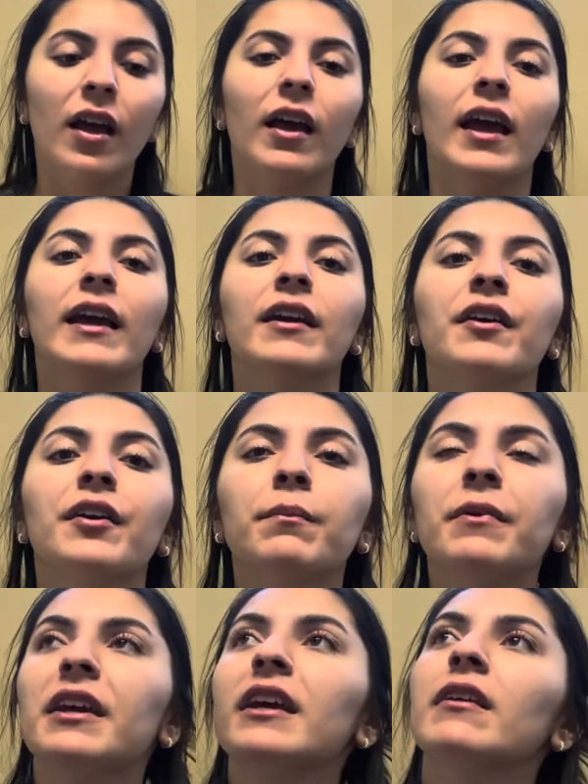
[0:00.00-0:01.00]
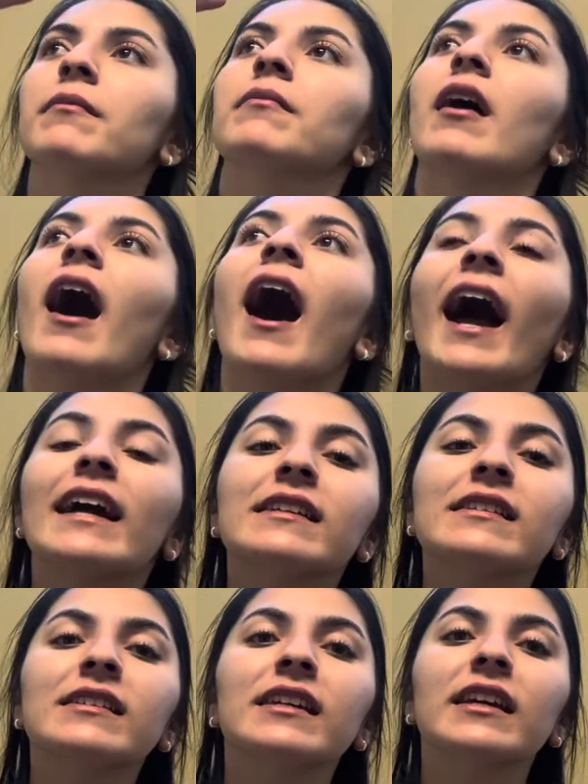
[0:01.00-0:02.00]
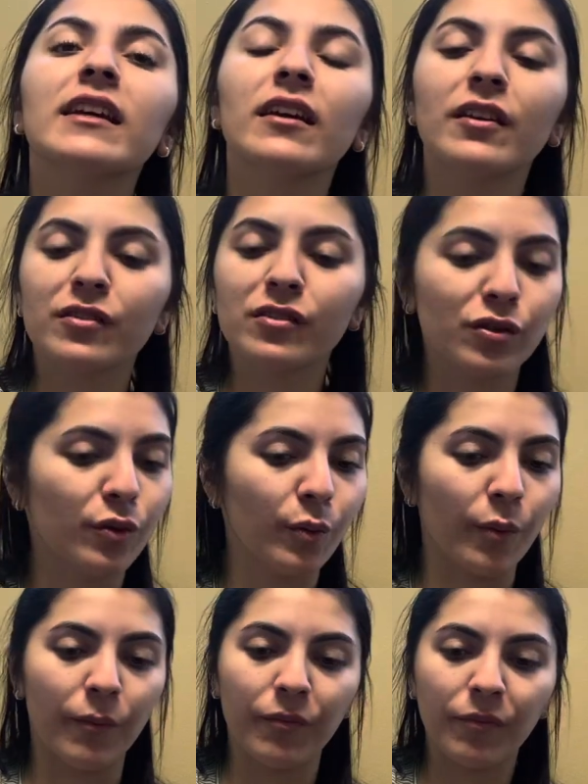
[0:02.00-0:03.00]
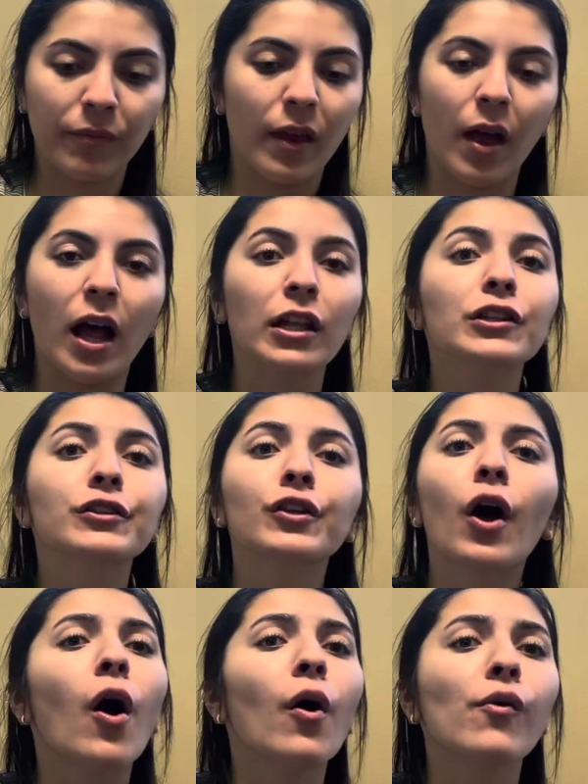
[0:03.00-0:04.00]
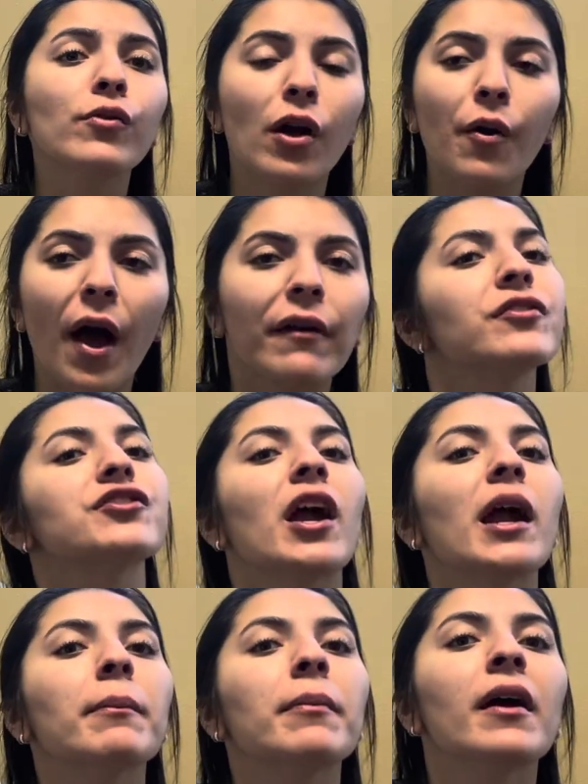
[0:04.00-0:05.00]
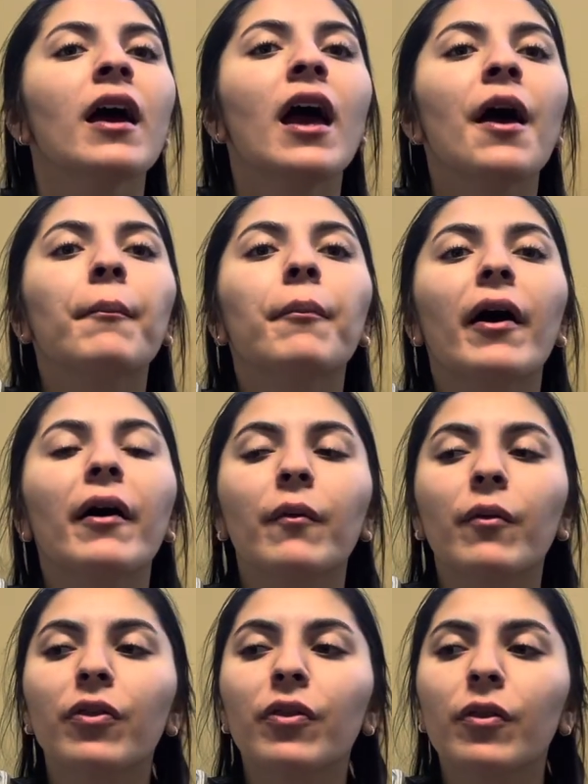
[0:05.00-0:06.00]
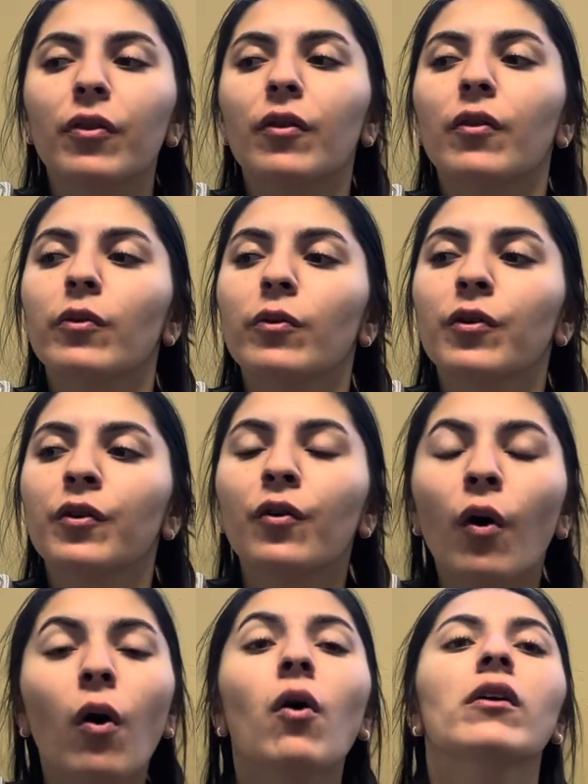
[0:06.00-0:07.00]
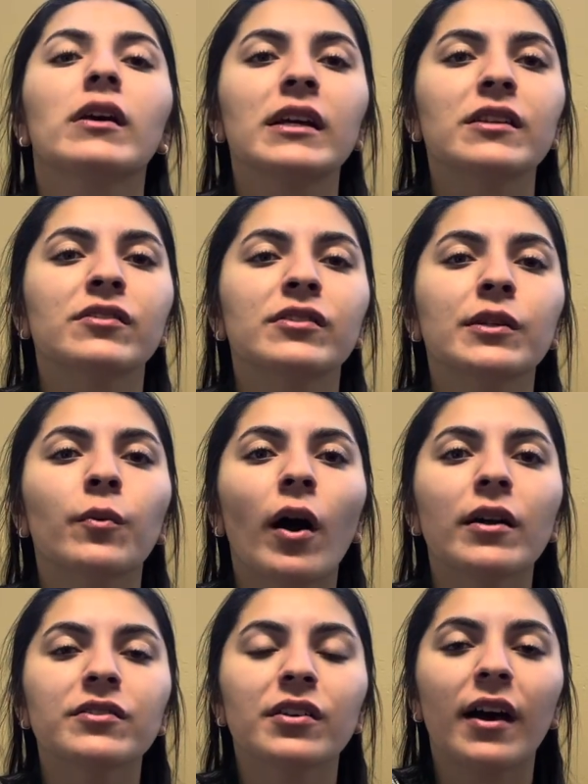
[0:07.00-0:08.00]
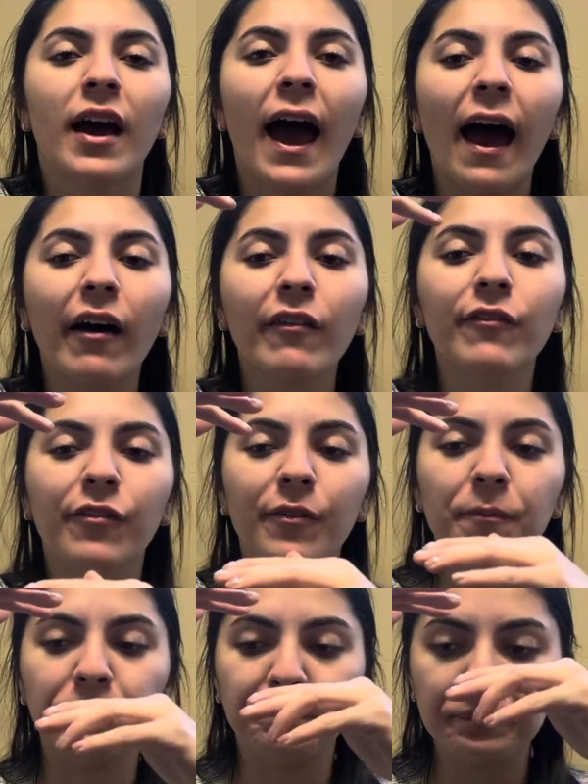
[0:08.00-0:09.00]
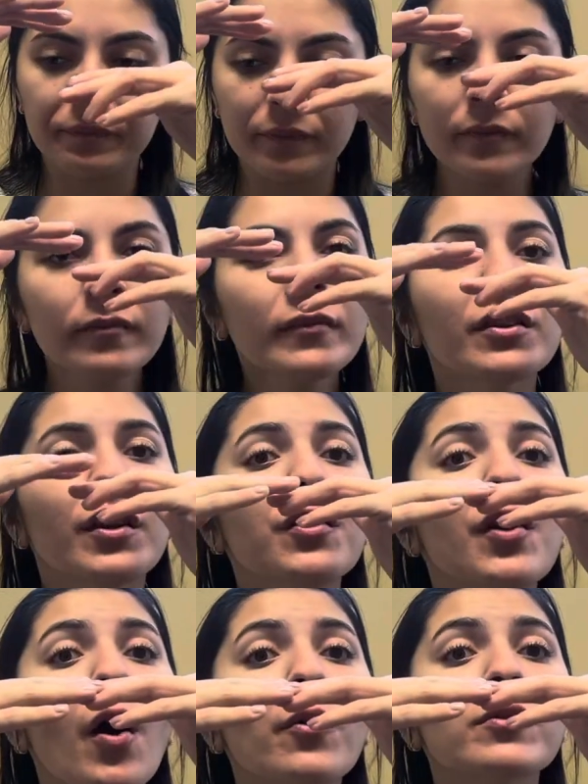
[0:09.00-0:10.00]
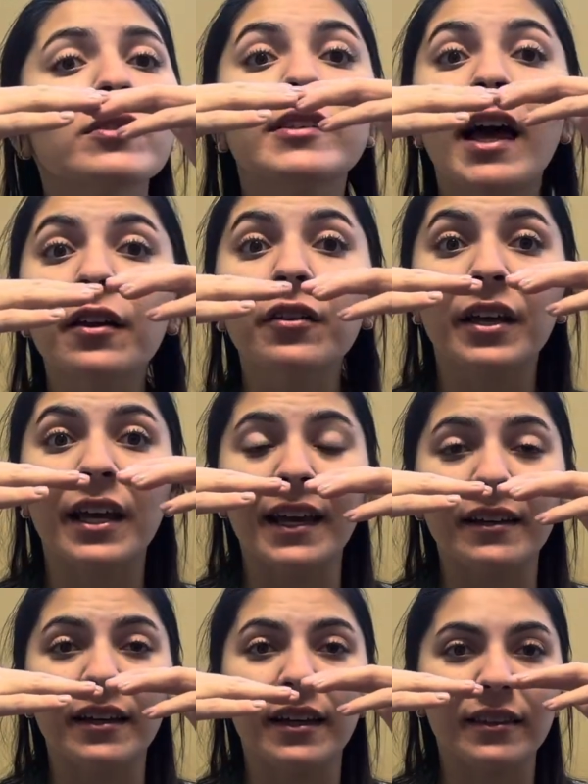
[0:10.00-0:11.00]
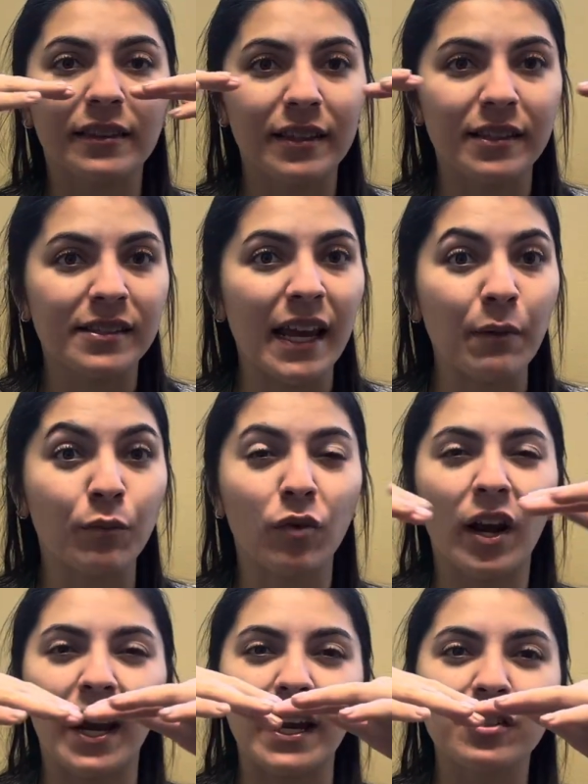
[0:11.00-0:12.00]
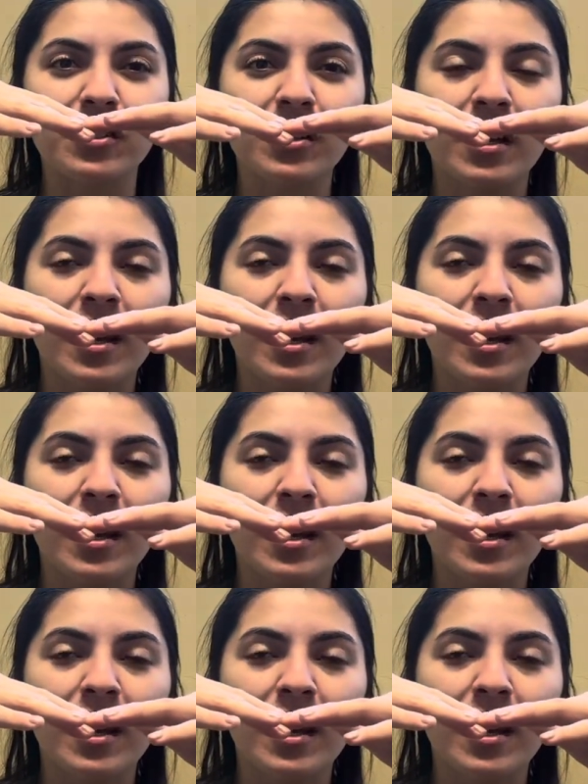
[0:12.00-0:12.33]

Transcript: it could be a high C to a low F sharp, but the goal is you want to have the notes settle in the same range.